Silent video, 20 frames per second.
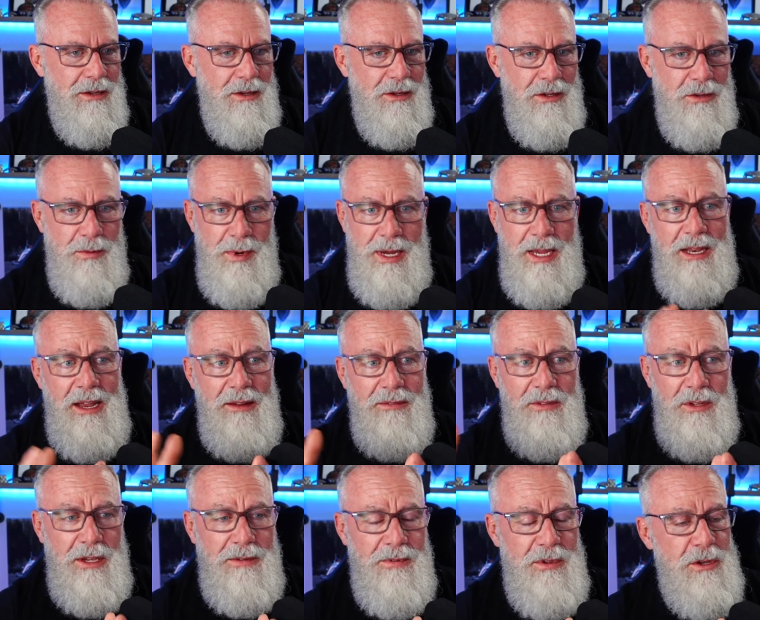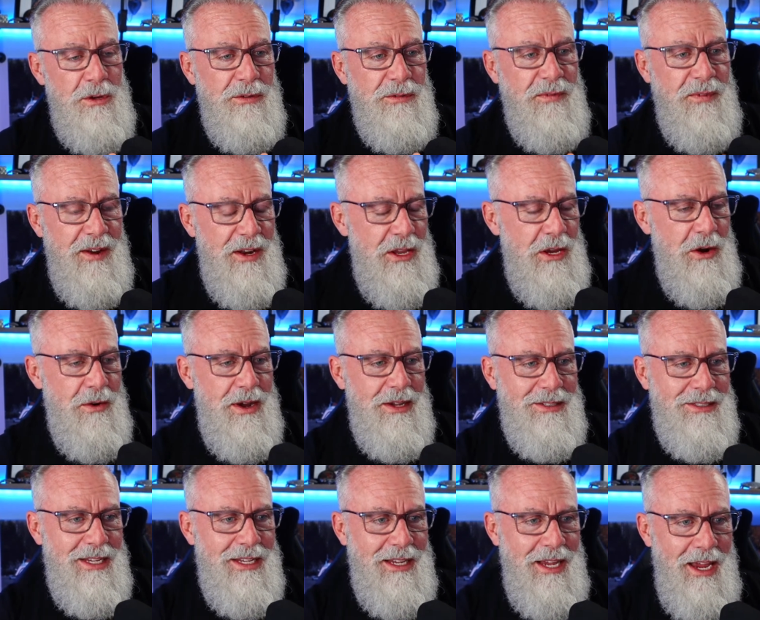We can even use video
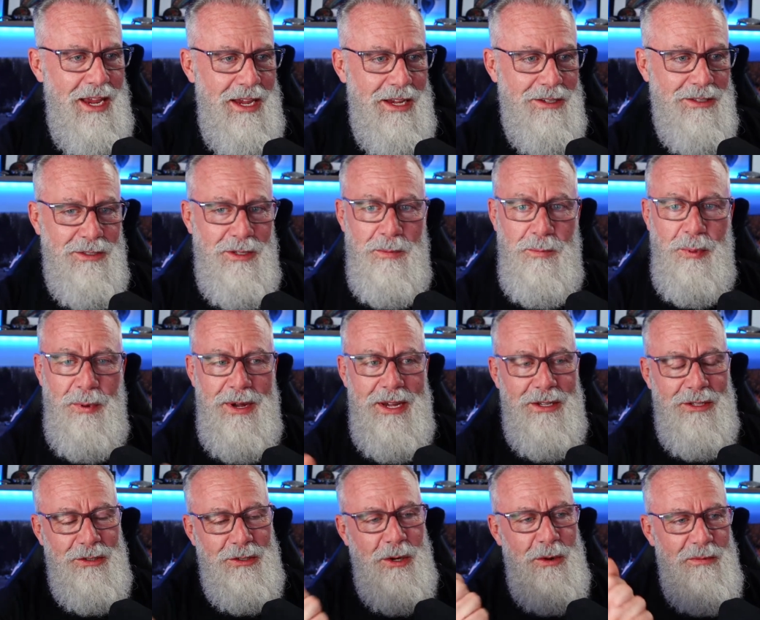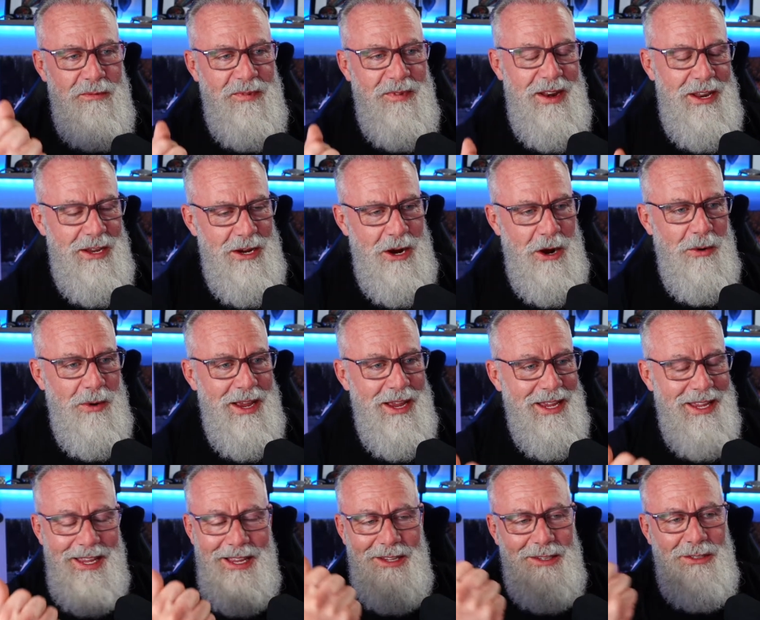SDKs to bring Zoom video
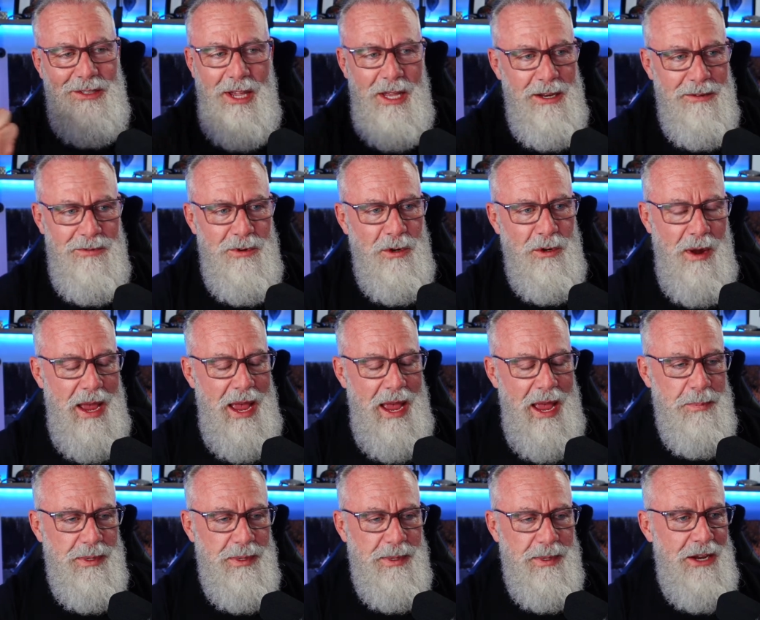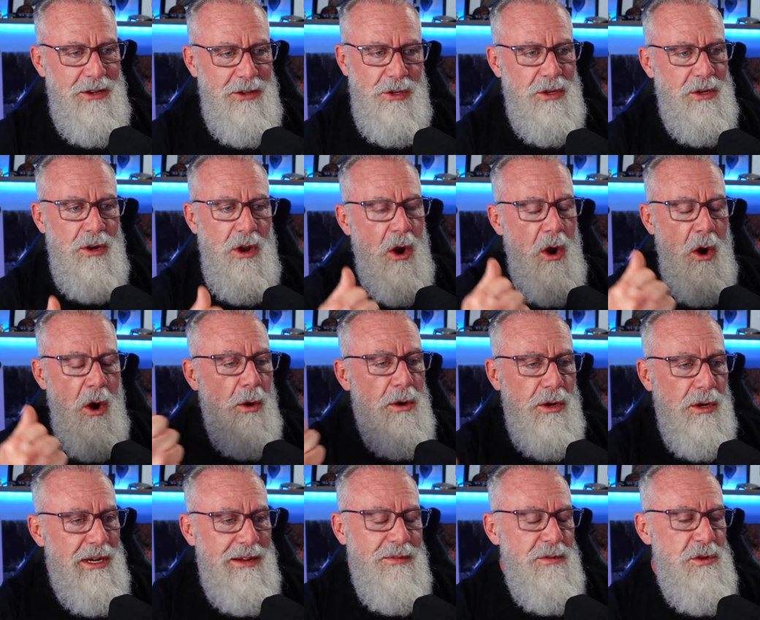inside of your application or
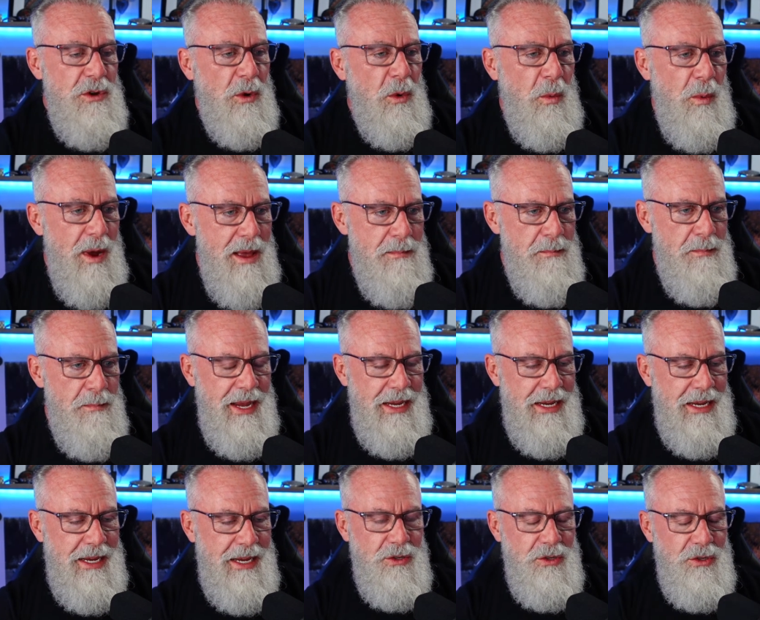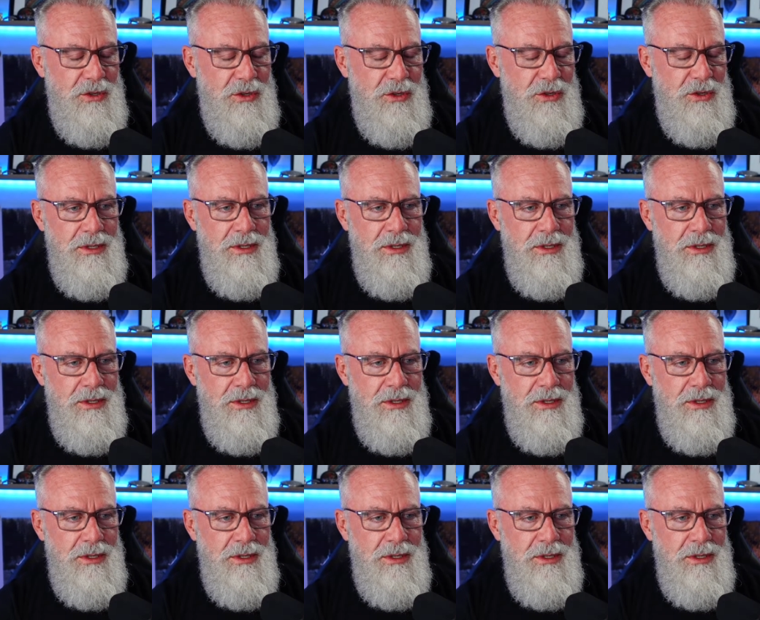your, even your web page.